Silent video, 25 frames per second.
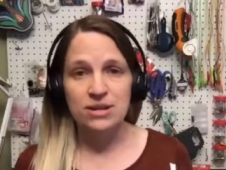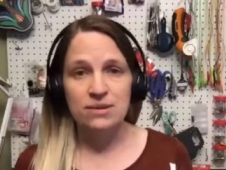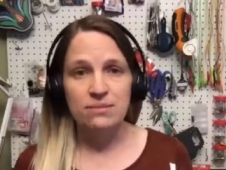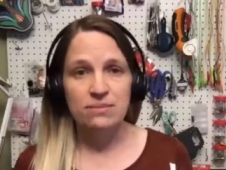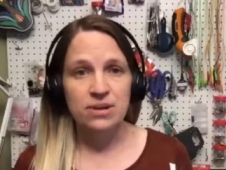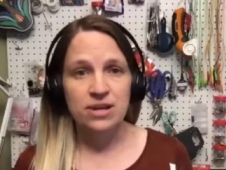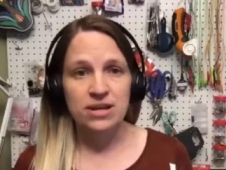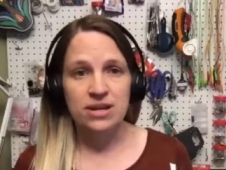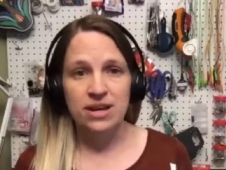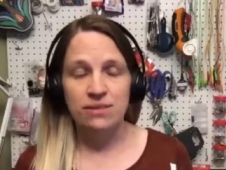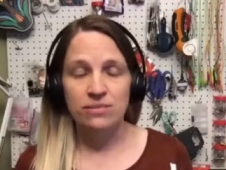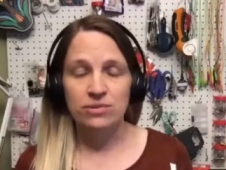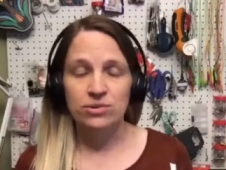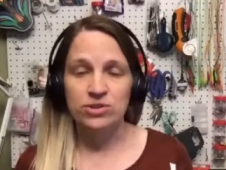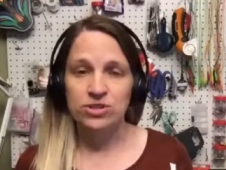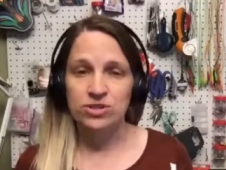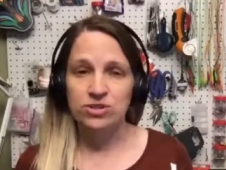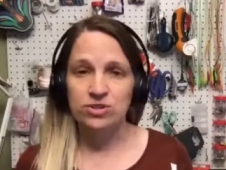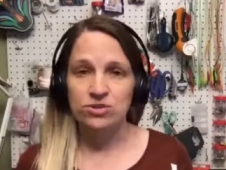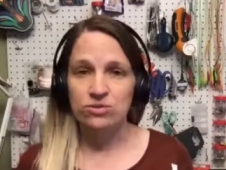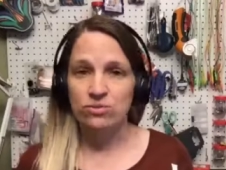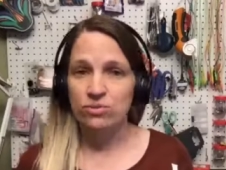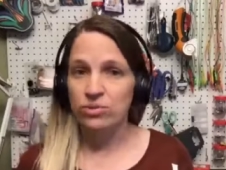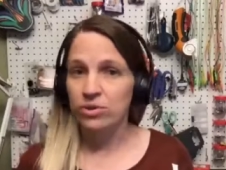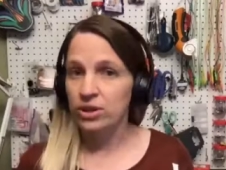being able to
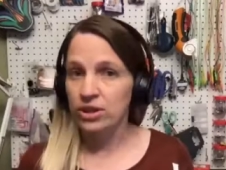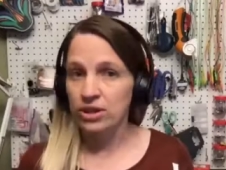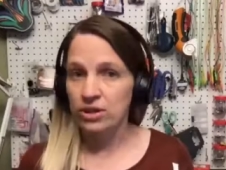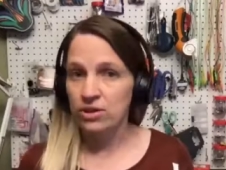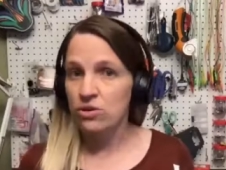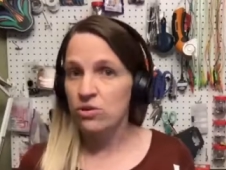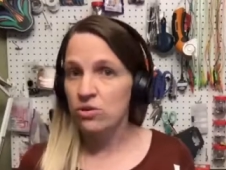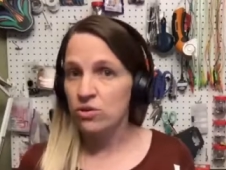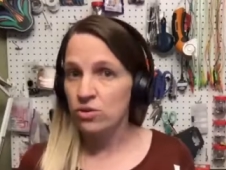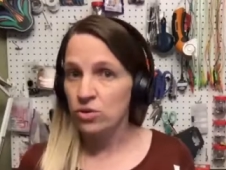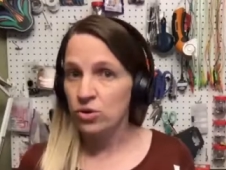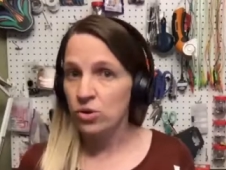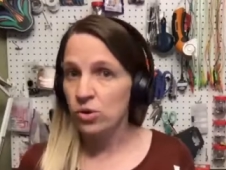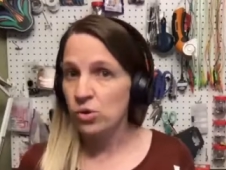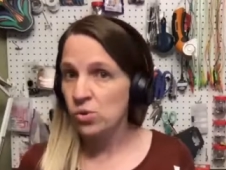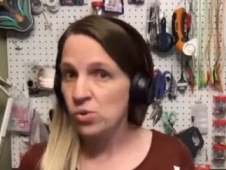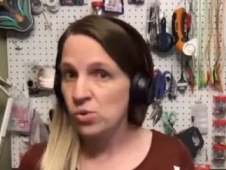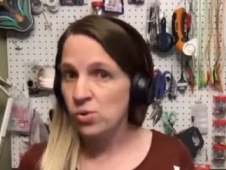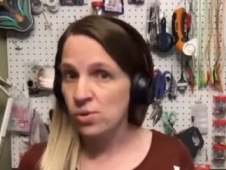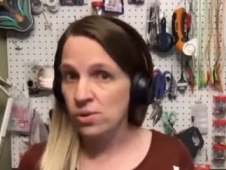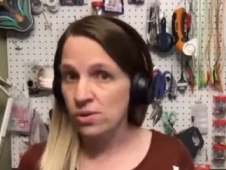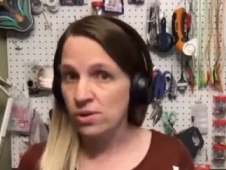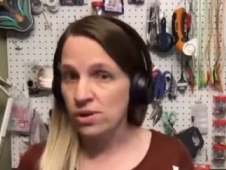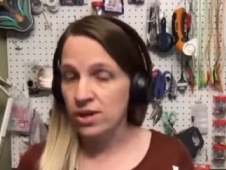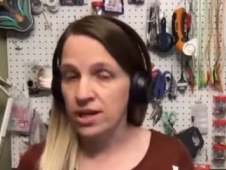do really
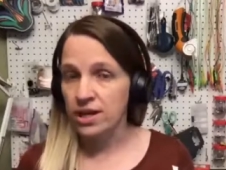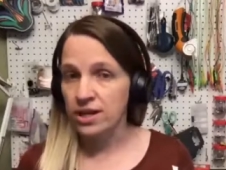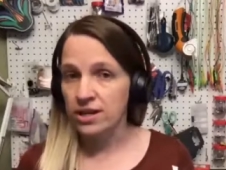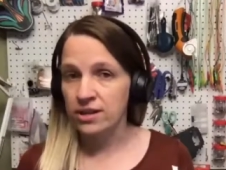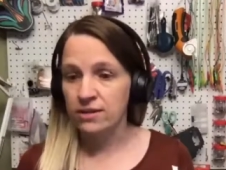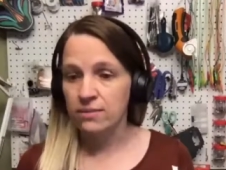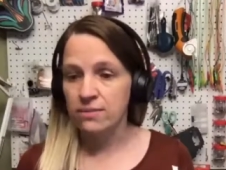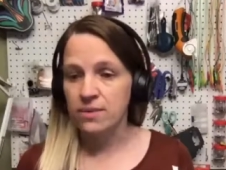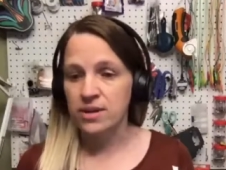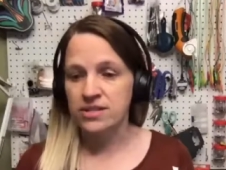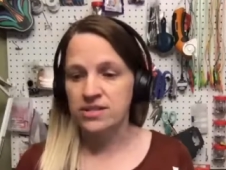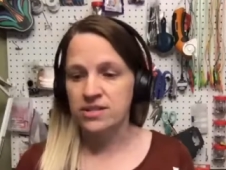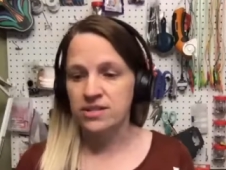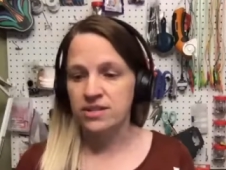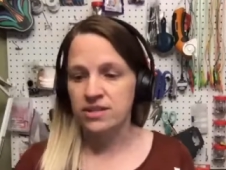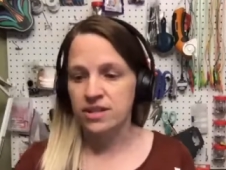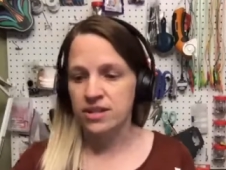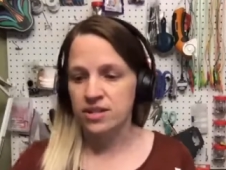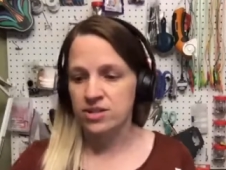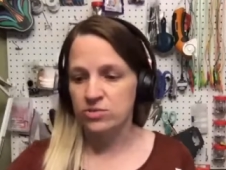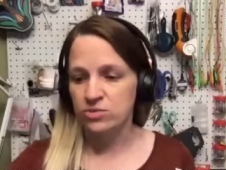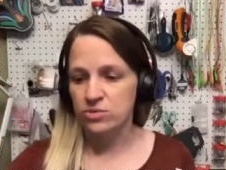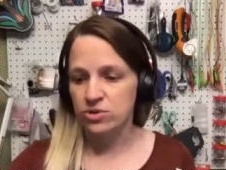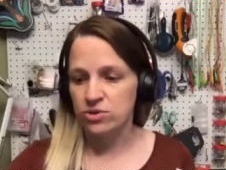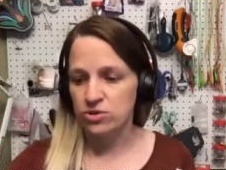cool and amazing
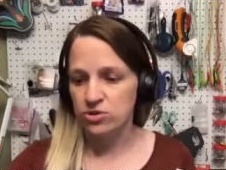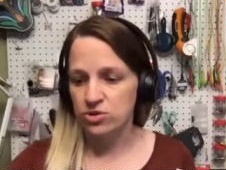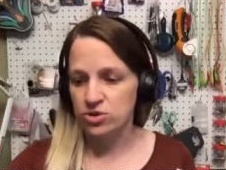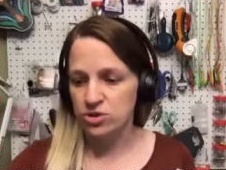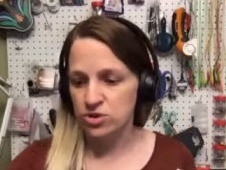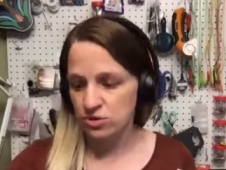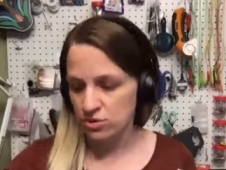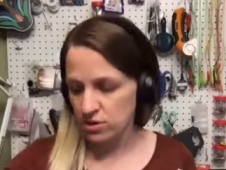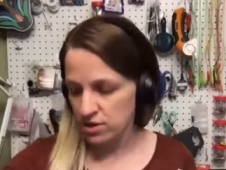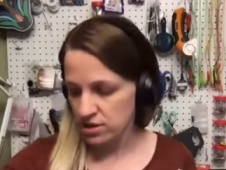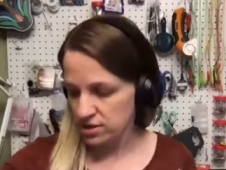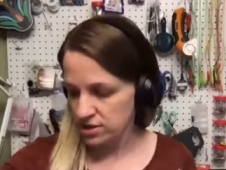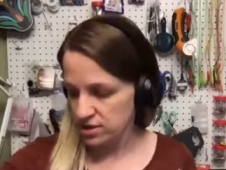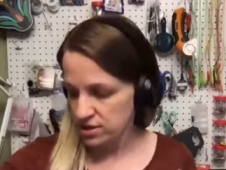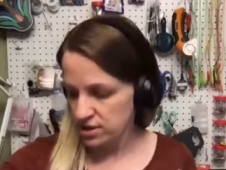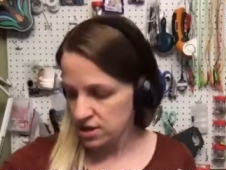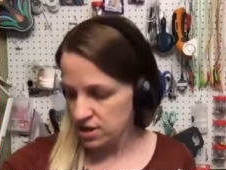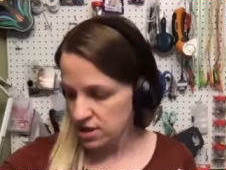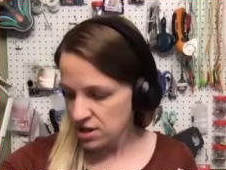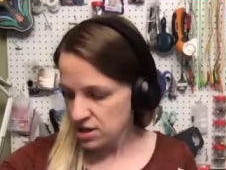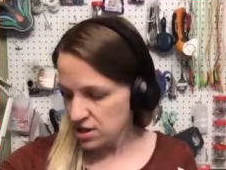things with your students.